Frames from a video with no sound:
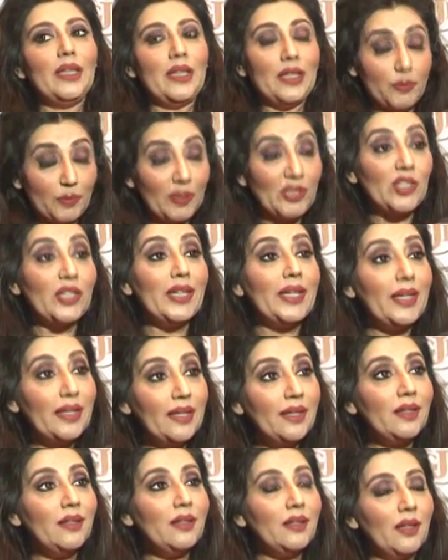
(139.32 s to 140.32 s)
especially
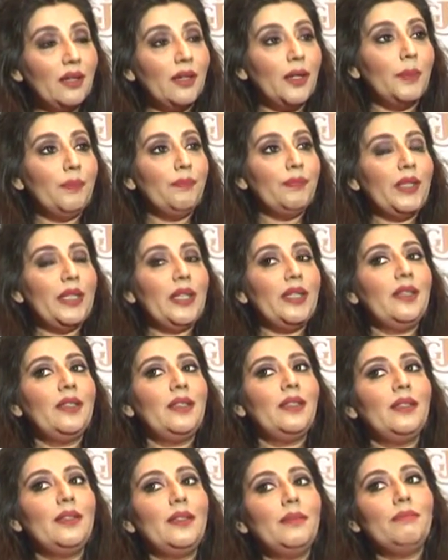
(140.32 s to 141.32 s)
in
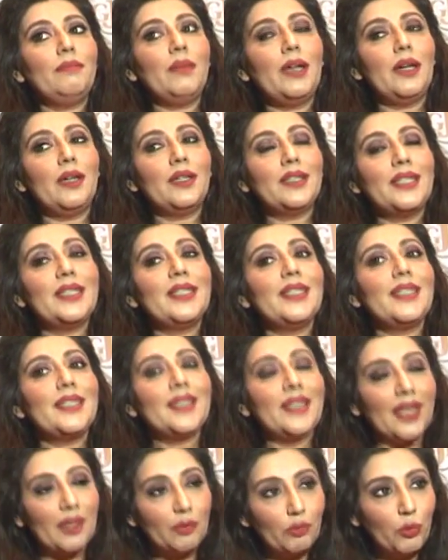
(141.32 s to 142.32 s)
the cities
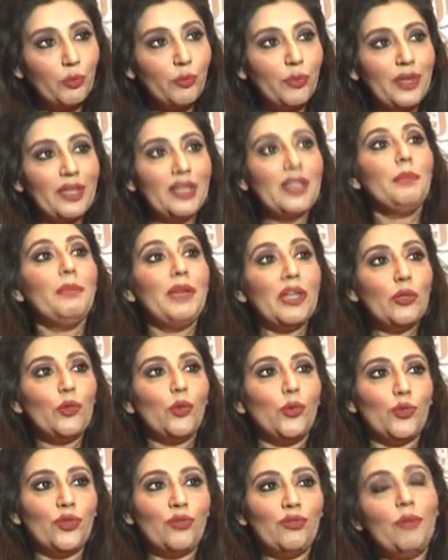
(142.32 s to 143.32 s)
like Mumbai, the
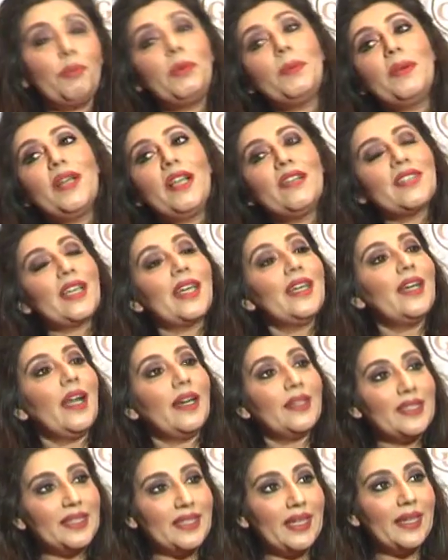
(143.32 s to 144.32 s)
metros, where people have started
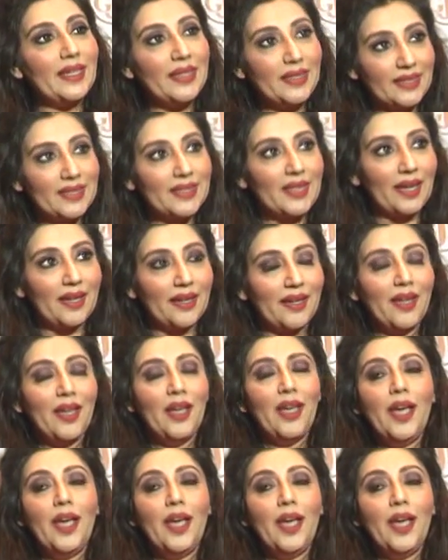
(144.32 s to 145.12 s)
understanding design.